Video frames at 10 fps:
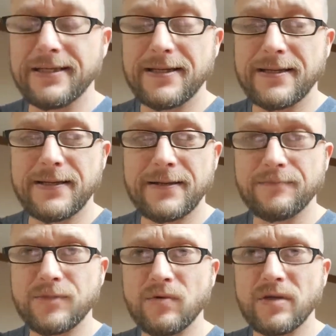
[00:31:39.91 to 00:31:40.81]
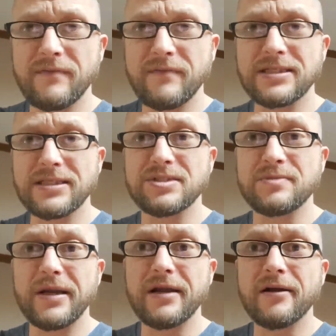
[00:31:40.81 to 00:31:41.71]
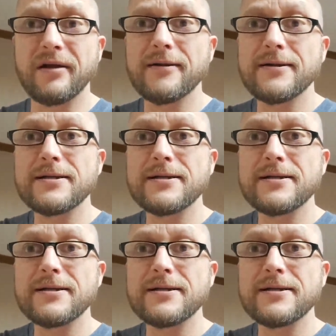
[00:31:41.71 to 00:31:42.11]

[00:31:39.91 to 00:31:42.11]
Don't give in to despair.